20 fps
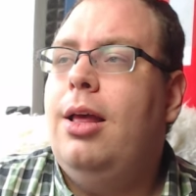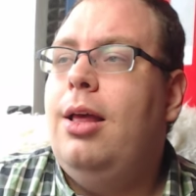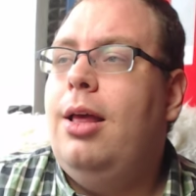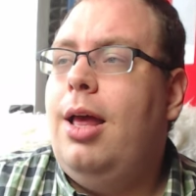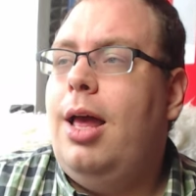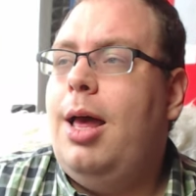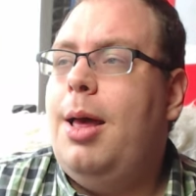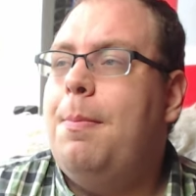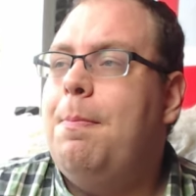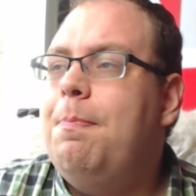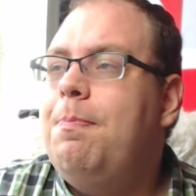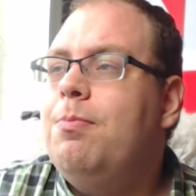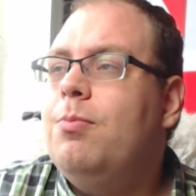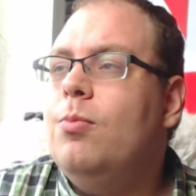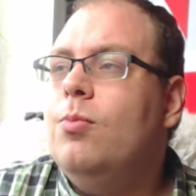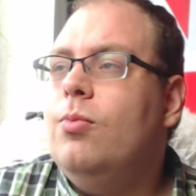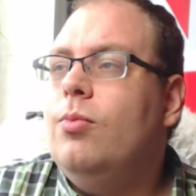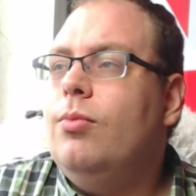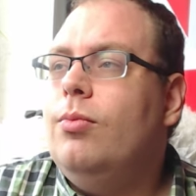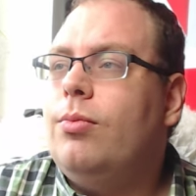
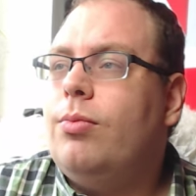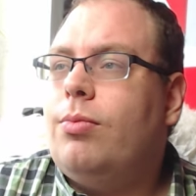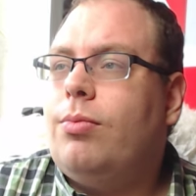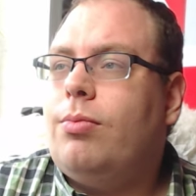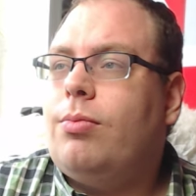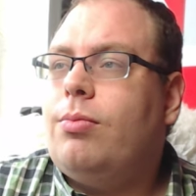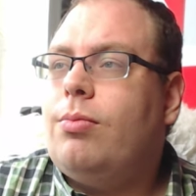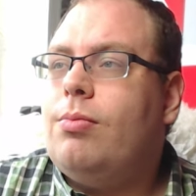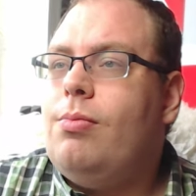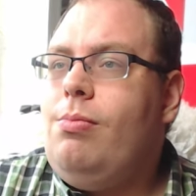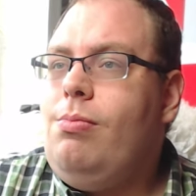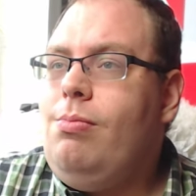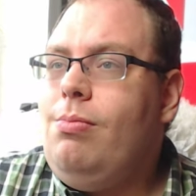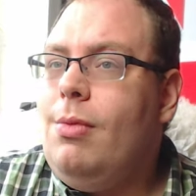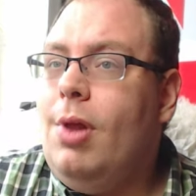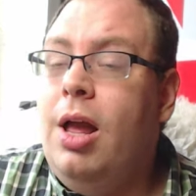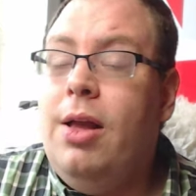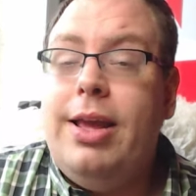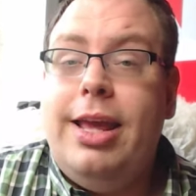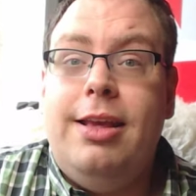
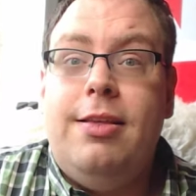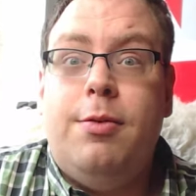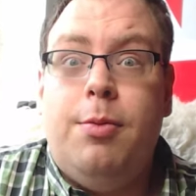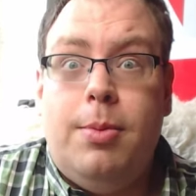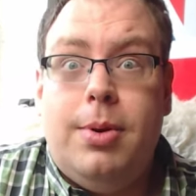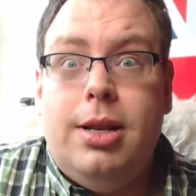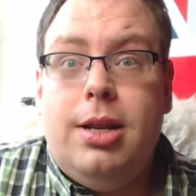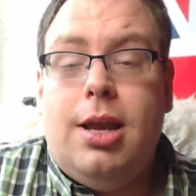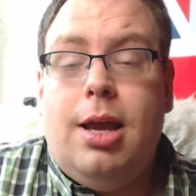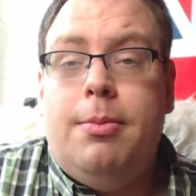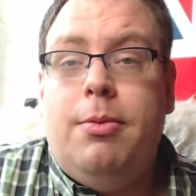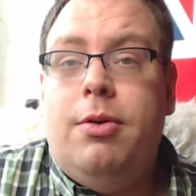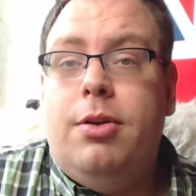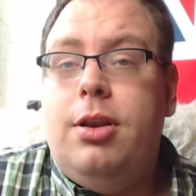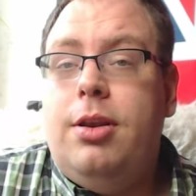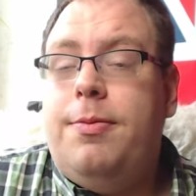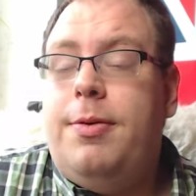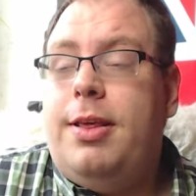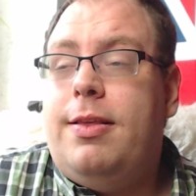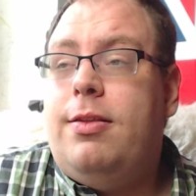Okay, so I'm going to come on
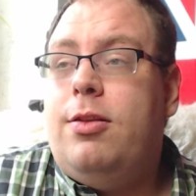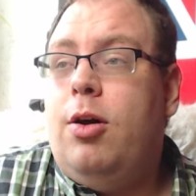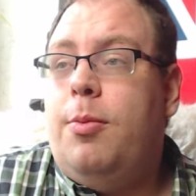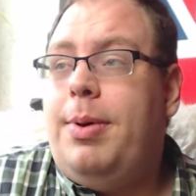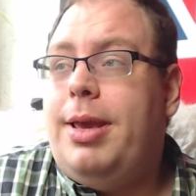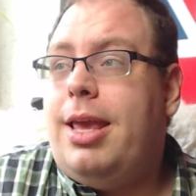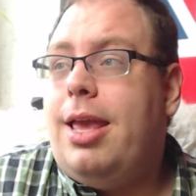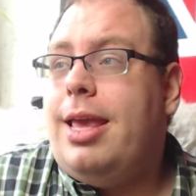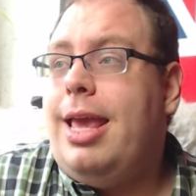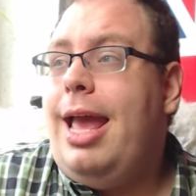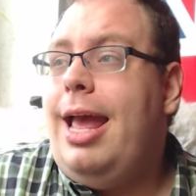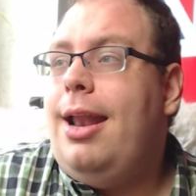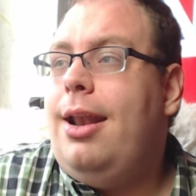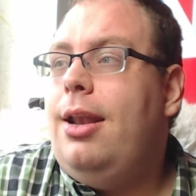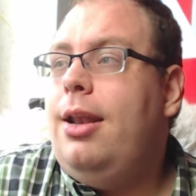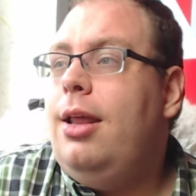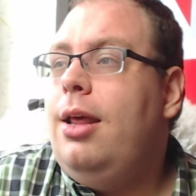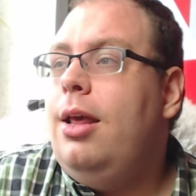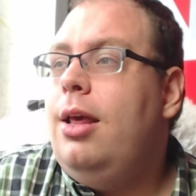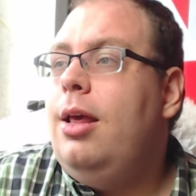to this topic
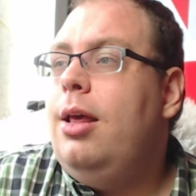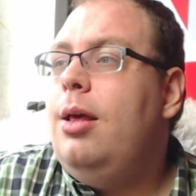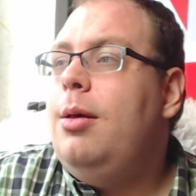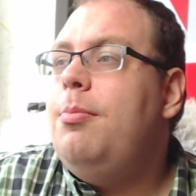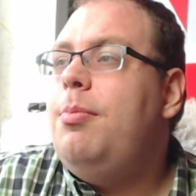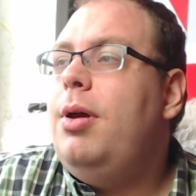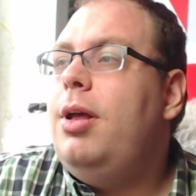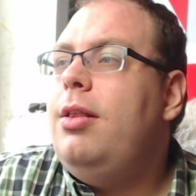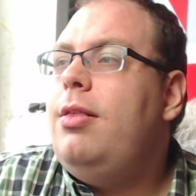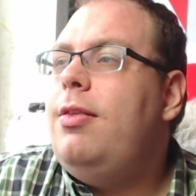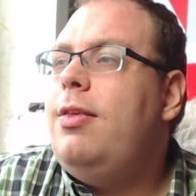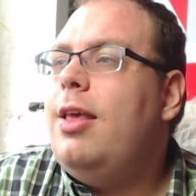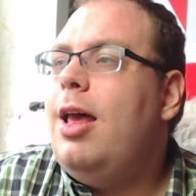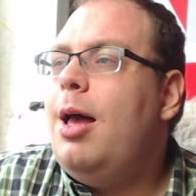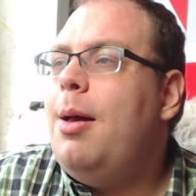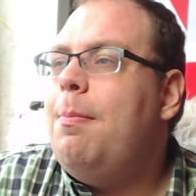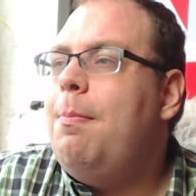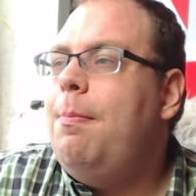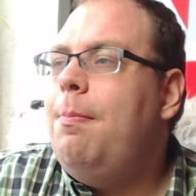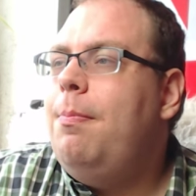again, but
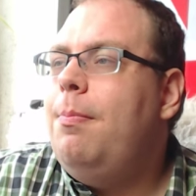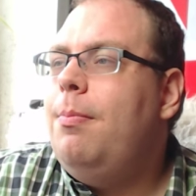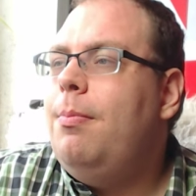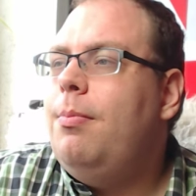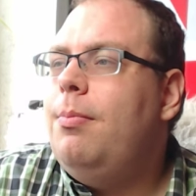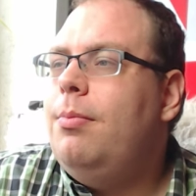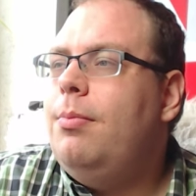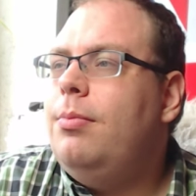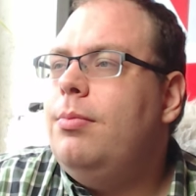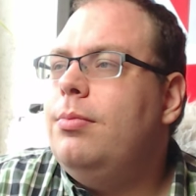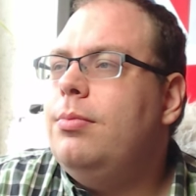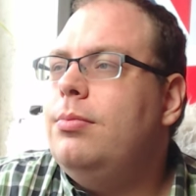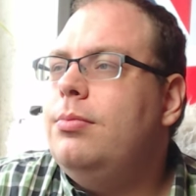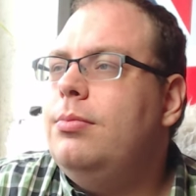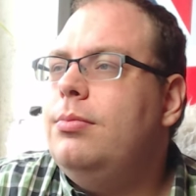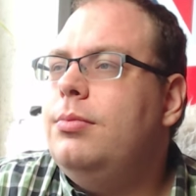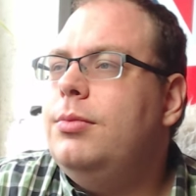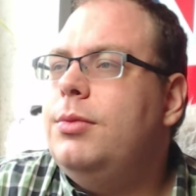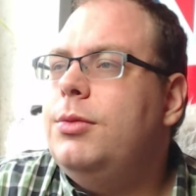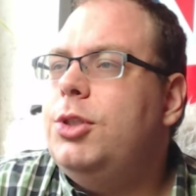
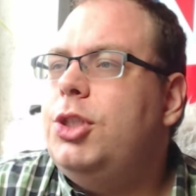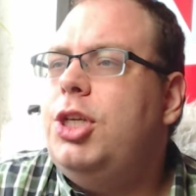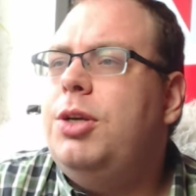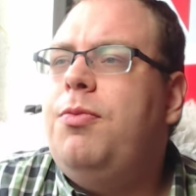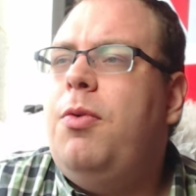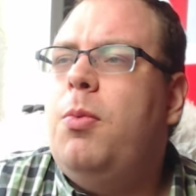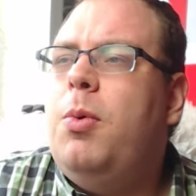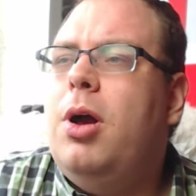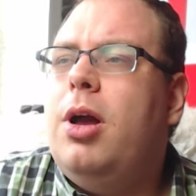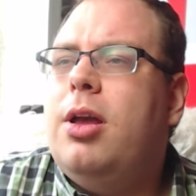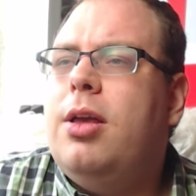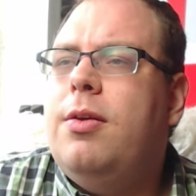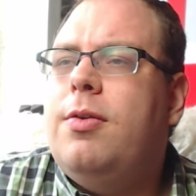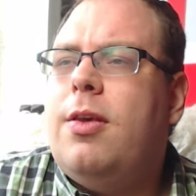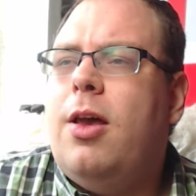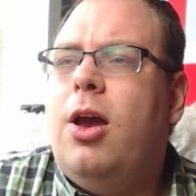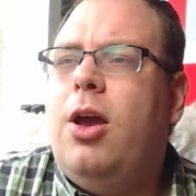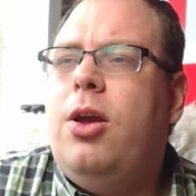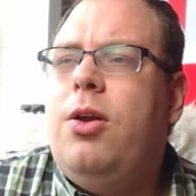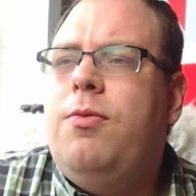should the workers
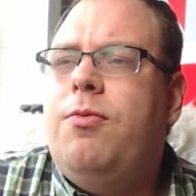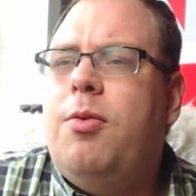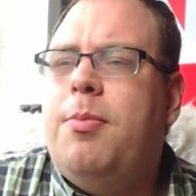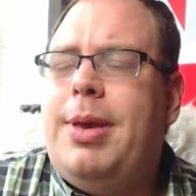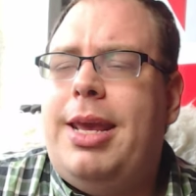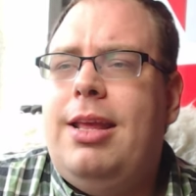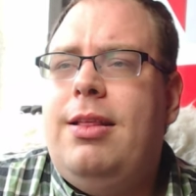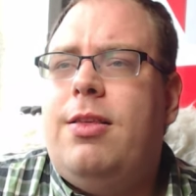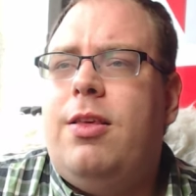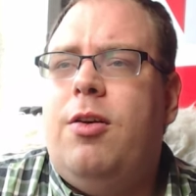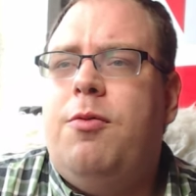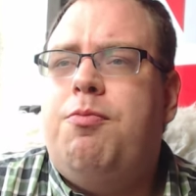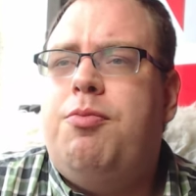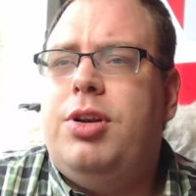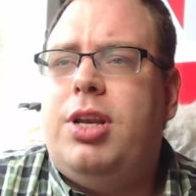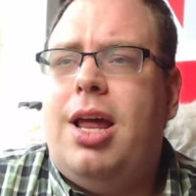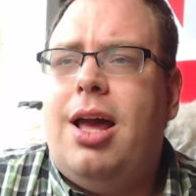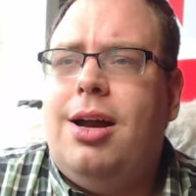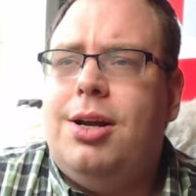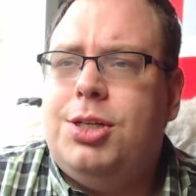own the means of
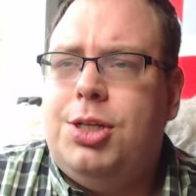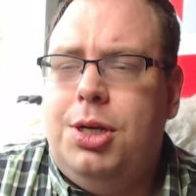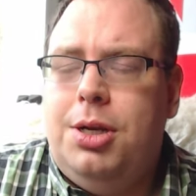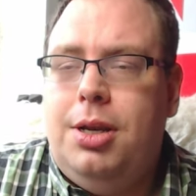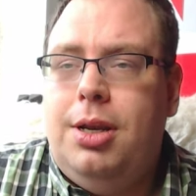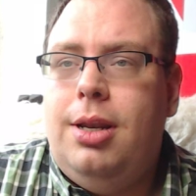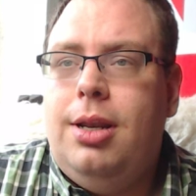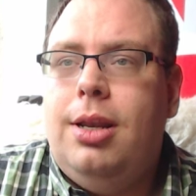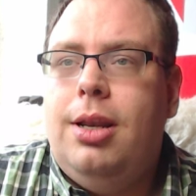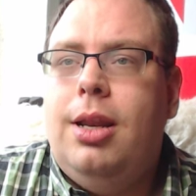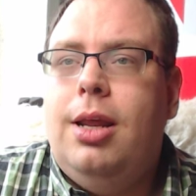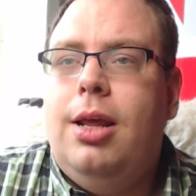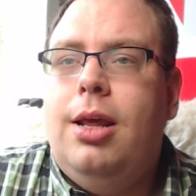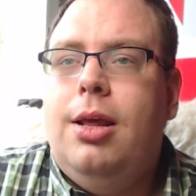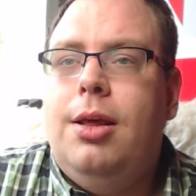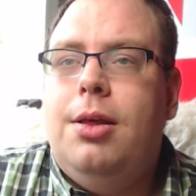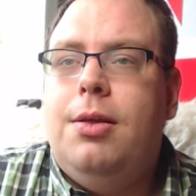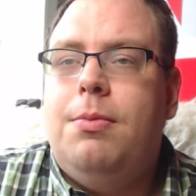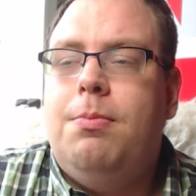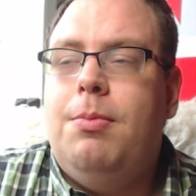production?
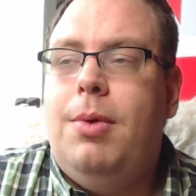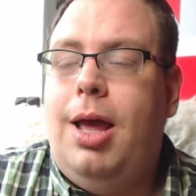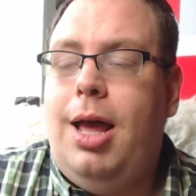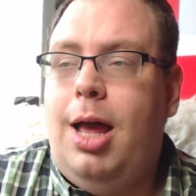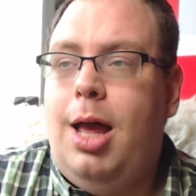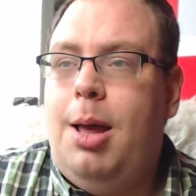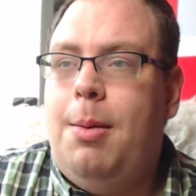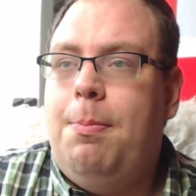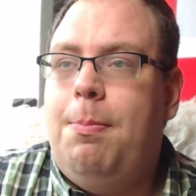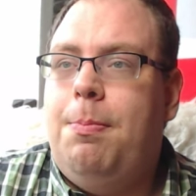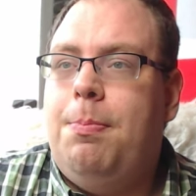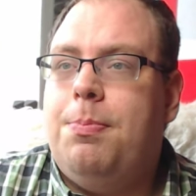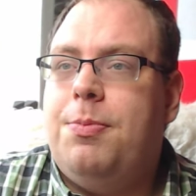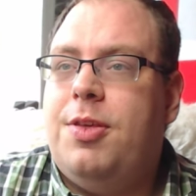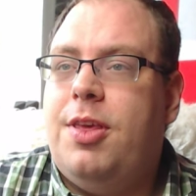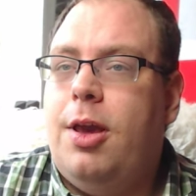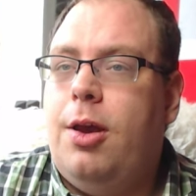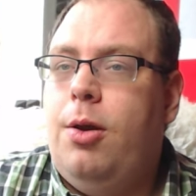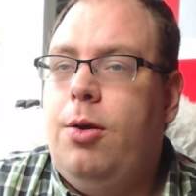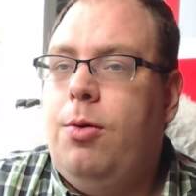
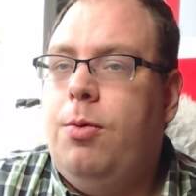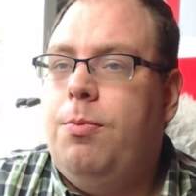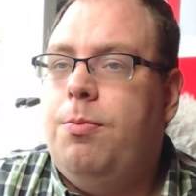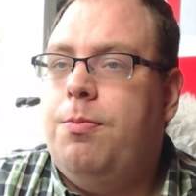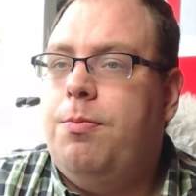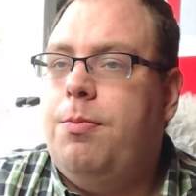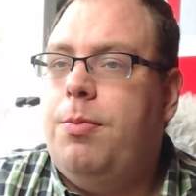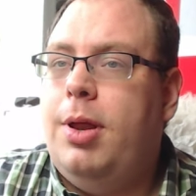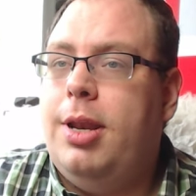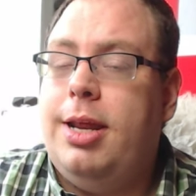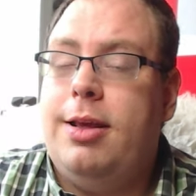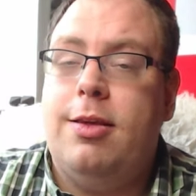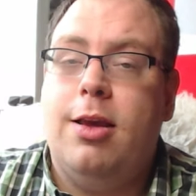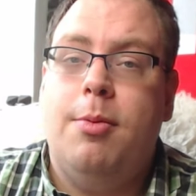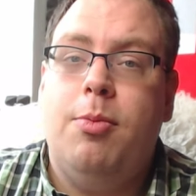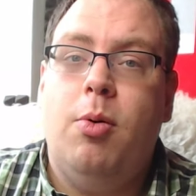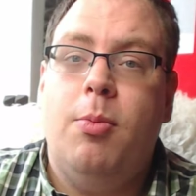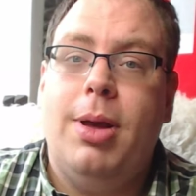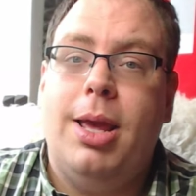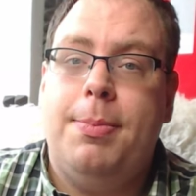So an
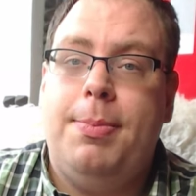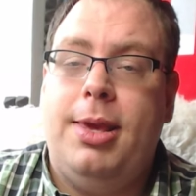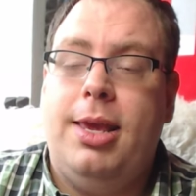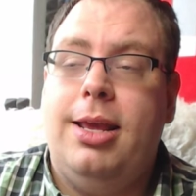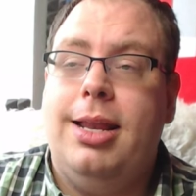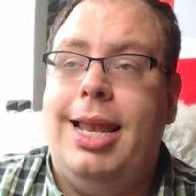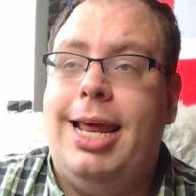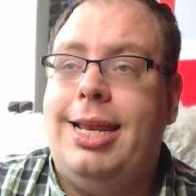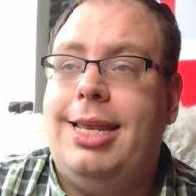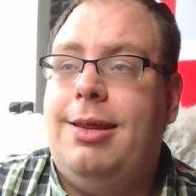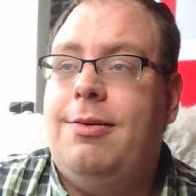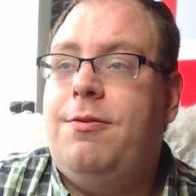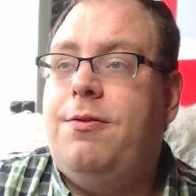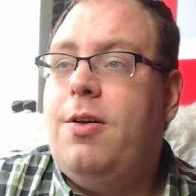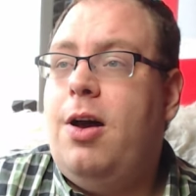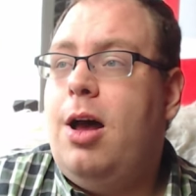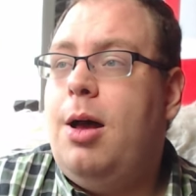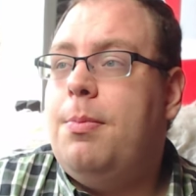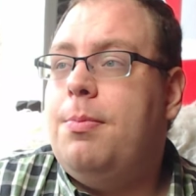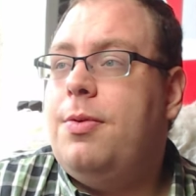example might be collective
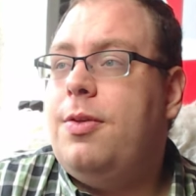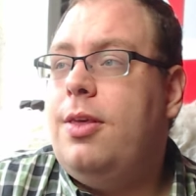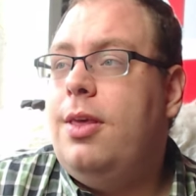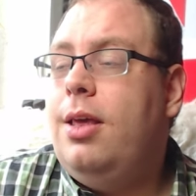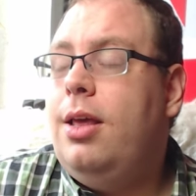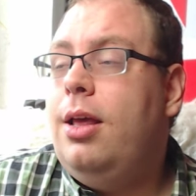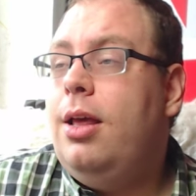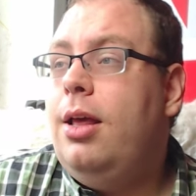farms.